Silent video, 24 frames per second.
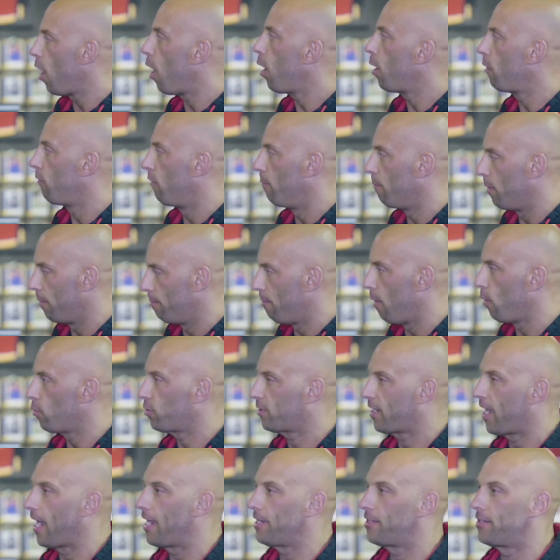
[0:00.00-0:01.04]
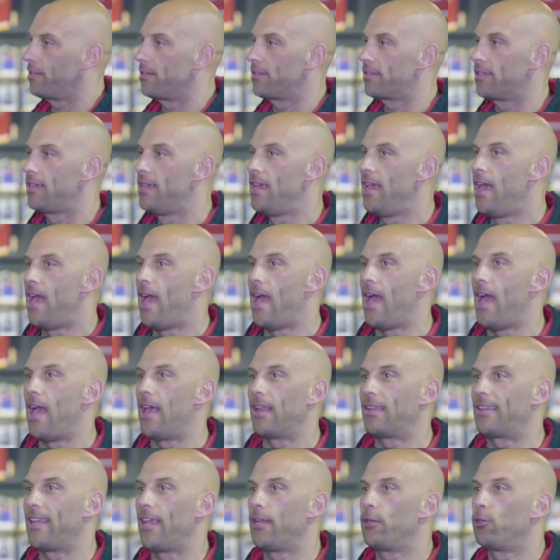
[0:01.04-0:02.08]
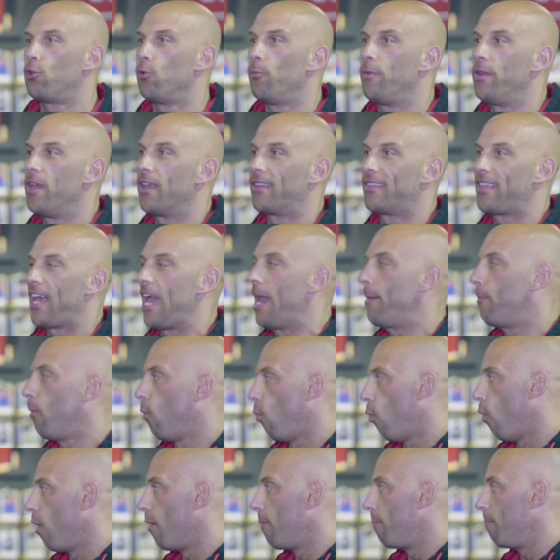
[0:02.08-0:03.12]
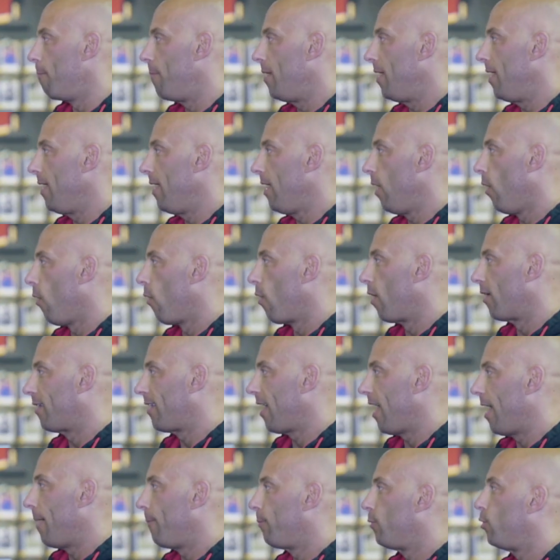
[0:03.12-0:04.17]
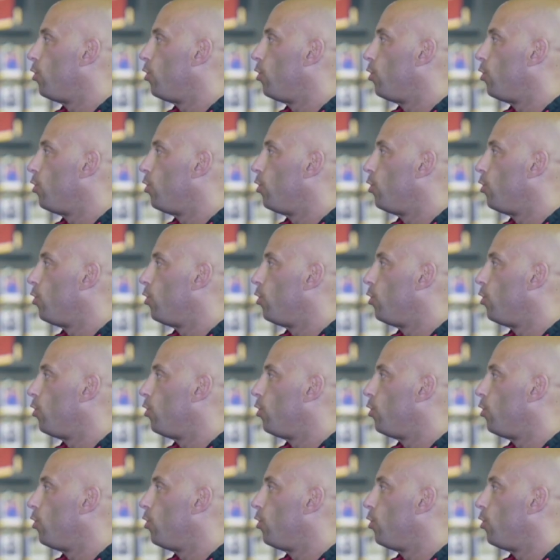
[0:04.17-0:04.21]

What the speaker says: all of them, but most cases, tend to be a type 1B or a type